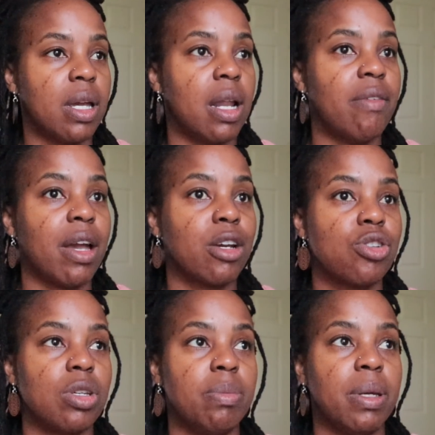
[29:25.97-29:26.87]
And I've
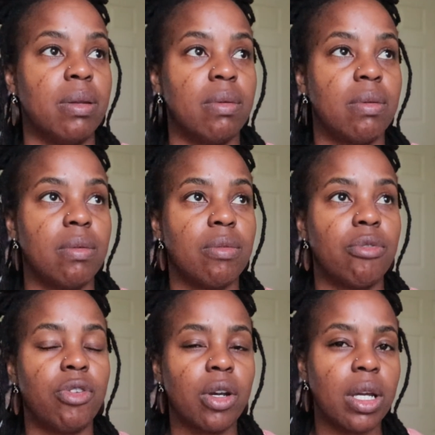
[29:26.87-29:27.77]
actually been
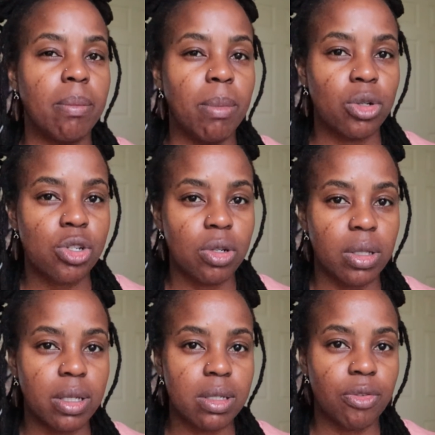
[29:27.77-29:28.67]
very
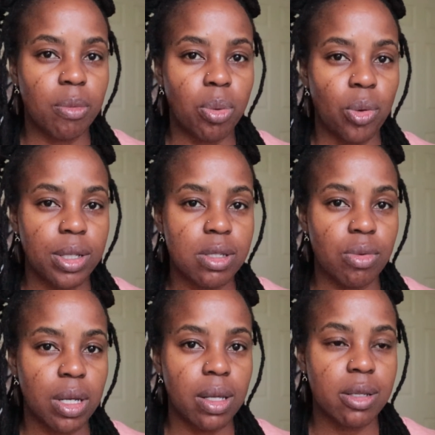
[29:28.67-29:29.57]
emotional at different points
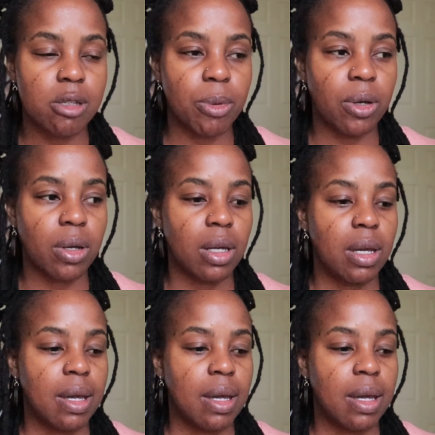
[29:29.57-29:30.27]
reading this book.